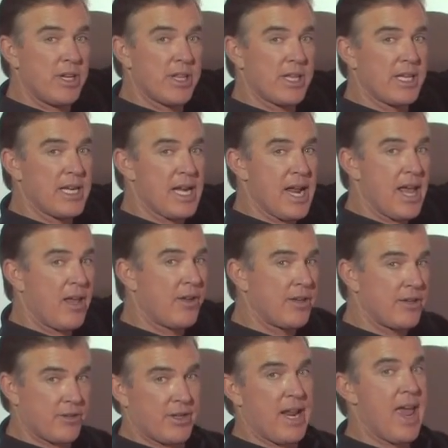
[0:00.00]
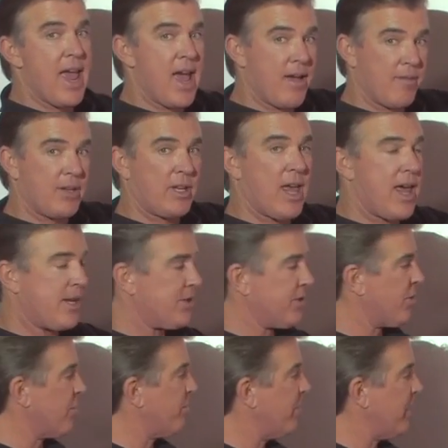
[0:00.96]
of the canal and you're gonna have a lot of
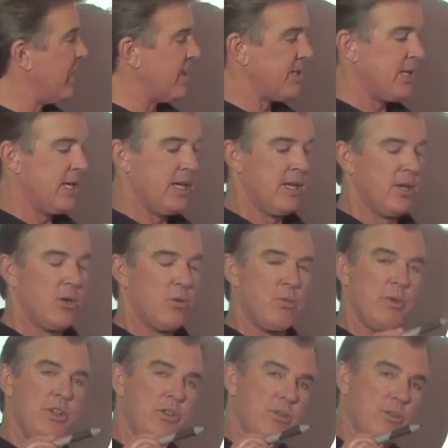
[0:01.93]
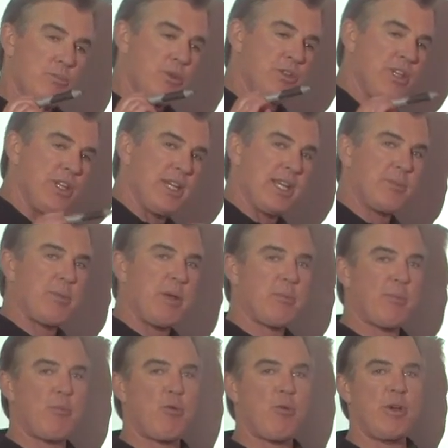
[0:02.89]
surplus when you put the next
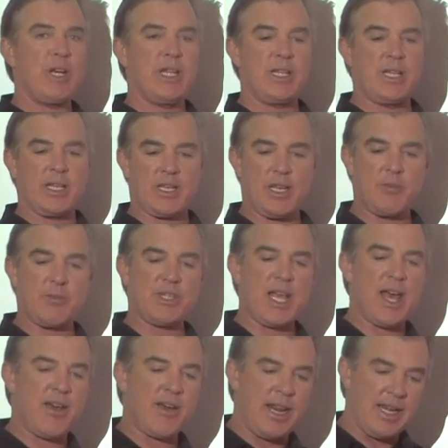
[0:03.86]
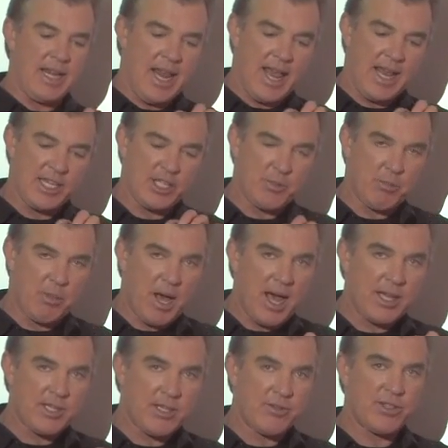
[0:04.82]
paper point in that comes out and it has
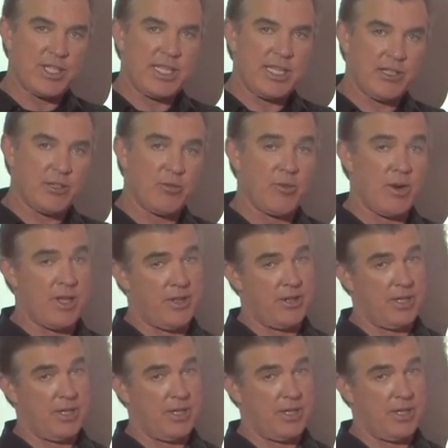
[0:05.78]
spots of sealer rather